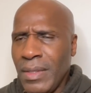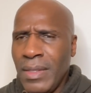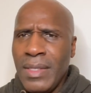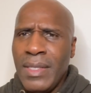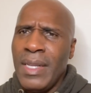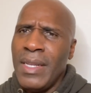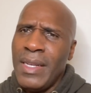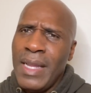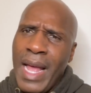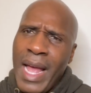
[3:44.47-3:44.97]

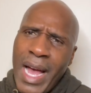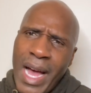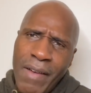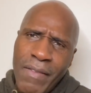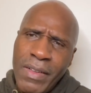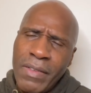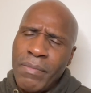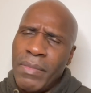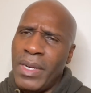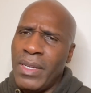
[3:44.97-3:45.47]
didn't
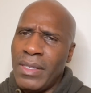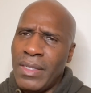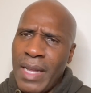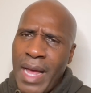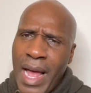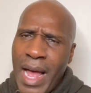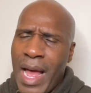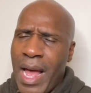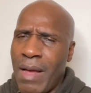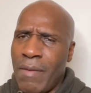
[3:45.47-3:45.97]
have as much
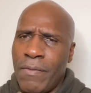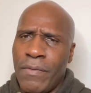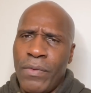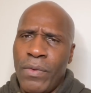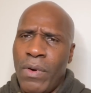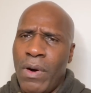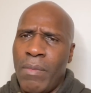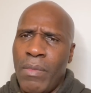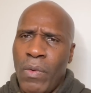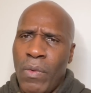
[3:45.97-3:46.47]
time for
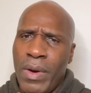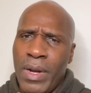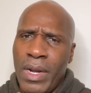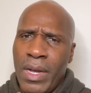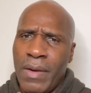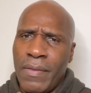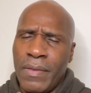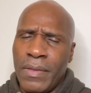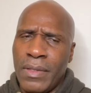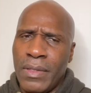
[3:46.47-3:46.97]
him or
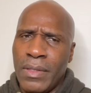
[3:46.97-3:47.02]
whatever.